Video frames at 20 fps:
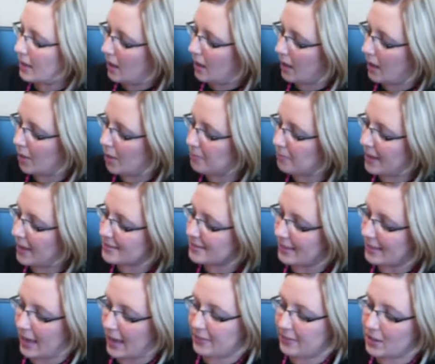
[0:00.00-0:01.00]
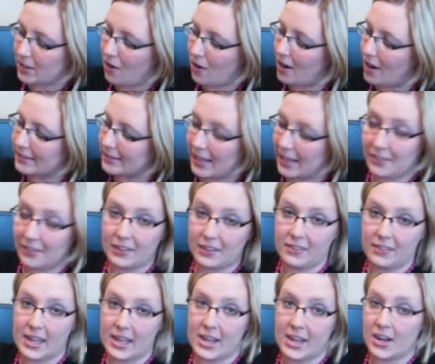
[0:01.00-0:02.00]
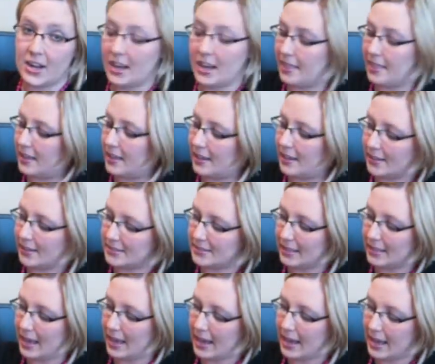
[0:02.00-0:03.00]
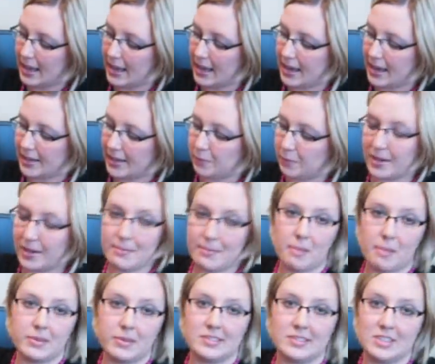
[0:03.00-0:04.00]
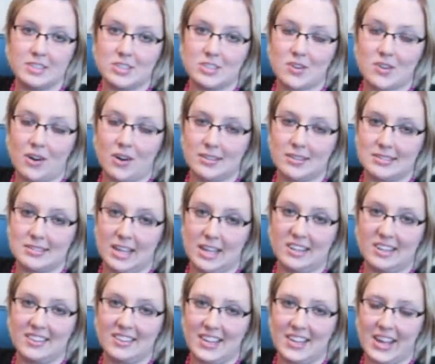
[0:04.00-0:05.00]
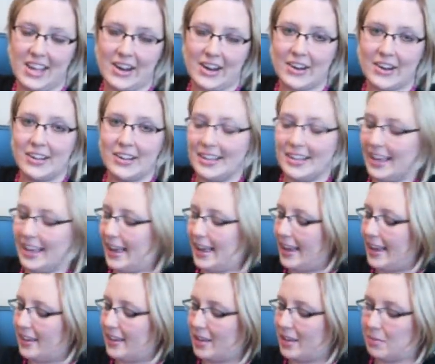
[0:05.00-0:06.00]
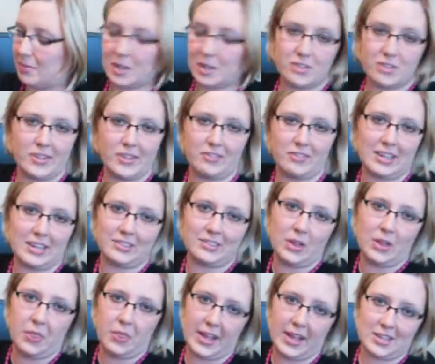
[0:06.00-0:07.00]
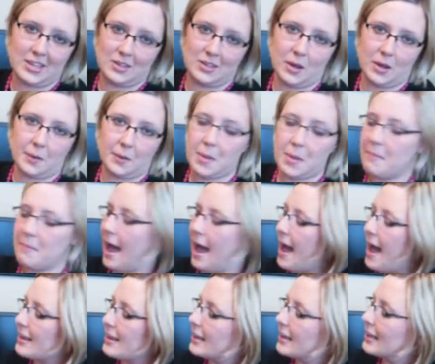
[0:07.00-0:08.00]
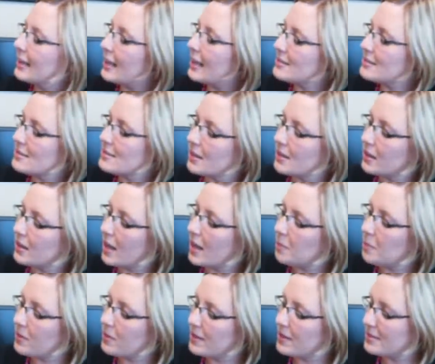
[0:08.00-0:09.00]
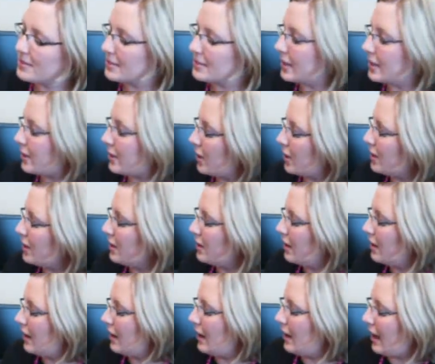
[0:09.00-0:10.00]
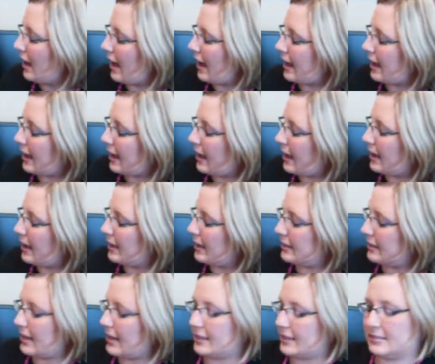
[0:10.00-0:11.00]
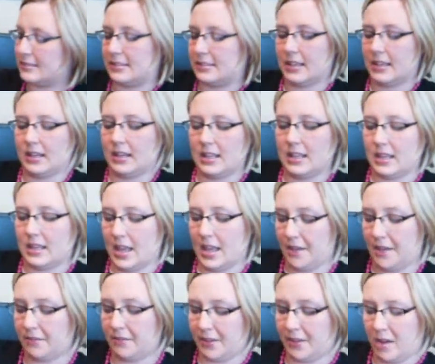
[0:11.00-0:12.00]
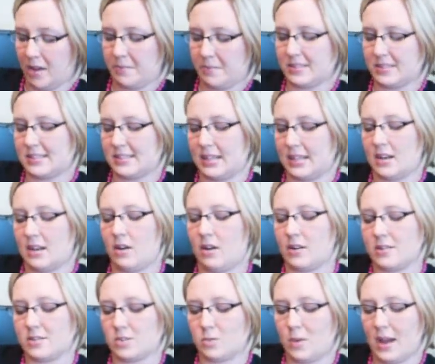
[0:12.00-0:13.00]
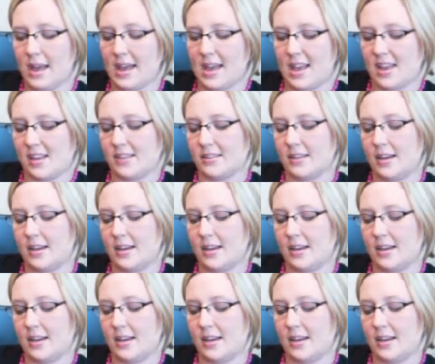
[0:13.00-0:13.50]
I slide the card down in there, and then I slide one of my business cards down in there, and I usually write a little thank you note on the back, and I seal it up with a sticker, and I stick it in the envelope and send it on its way.